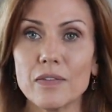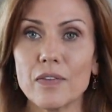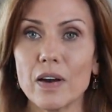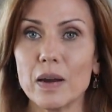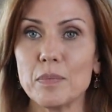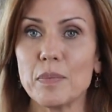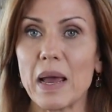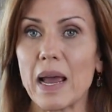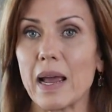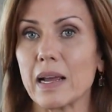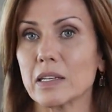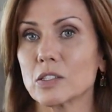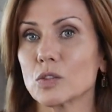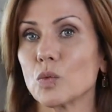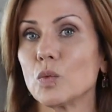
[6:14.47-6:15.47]
Fred
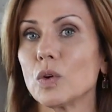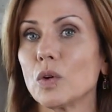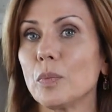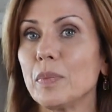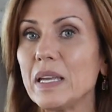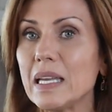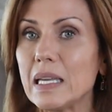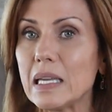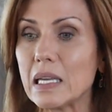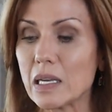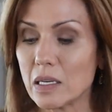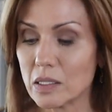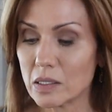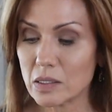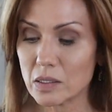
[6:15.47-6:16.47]
bags will be